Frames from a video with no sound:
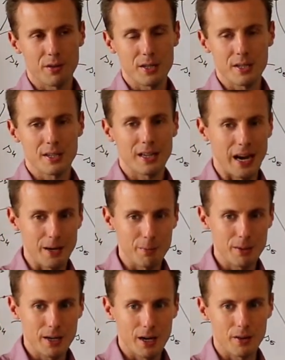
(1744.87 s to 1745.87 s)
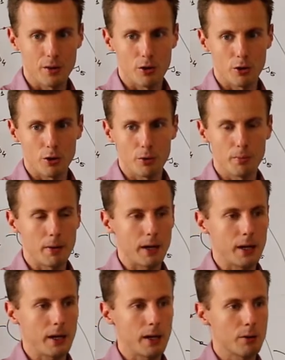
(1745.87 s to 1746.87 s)
This can be done, or you
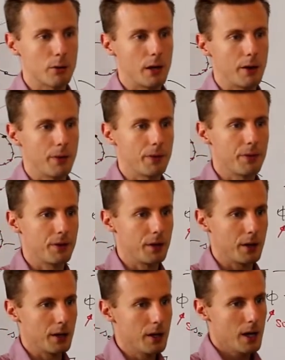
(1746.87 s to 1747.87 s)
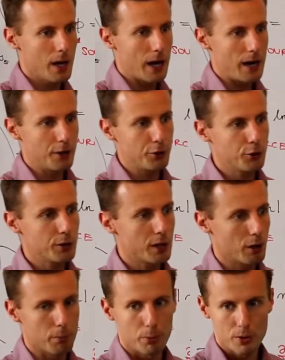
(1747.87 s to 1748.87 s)
may run the LU
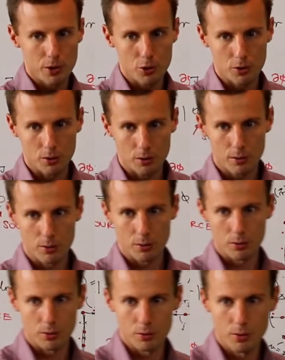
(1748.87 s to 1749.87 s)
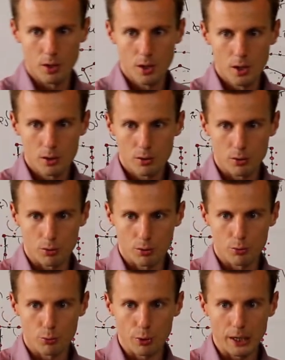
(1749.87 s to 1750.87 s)
decomposition to
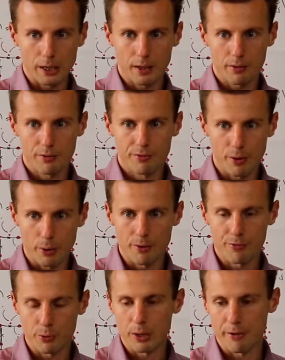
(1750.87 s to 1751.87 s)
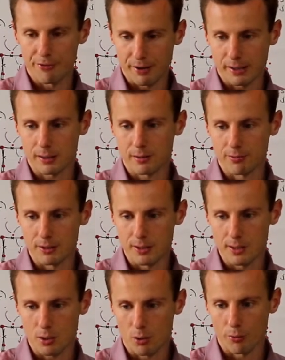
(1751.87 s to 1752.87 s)
really very, very effectively
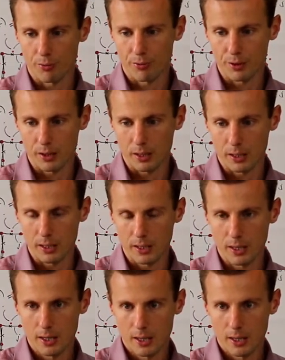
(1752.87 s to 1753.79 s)
solve the